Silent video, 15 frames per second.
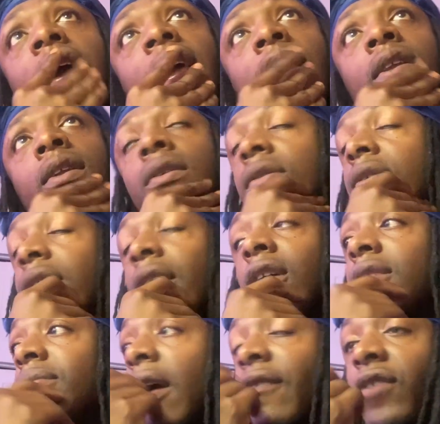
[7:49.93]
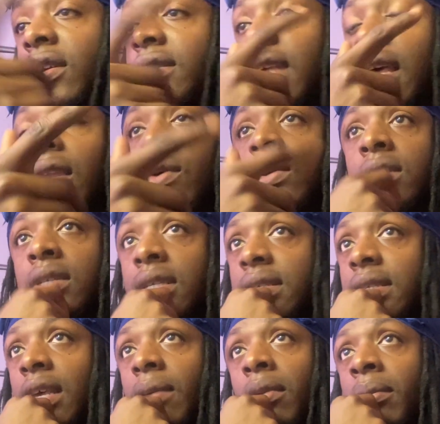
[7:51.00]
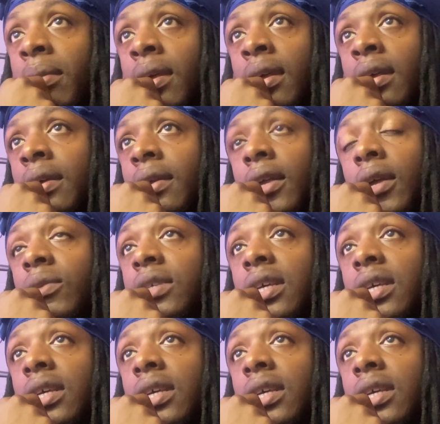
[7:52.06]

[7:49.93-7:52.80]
and that was my first time losing a sibling, man.